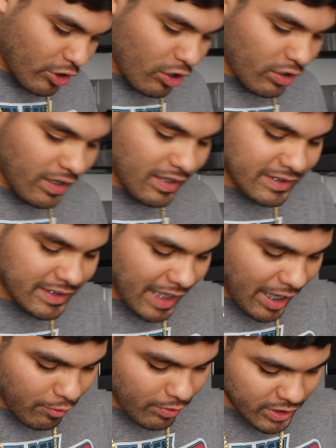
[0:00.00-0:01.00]
dog a
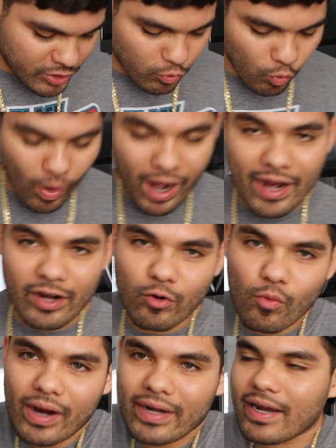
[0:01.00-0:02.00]
sandwich? Why or
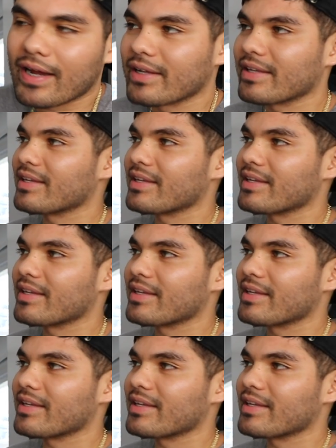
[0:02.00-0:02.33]
why not?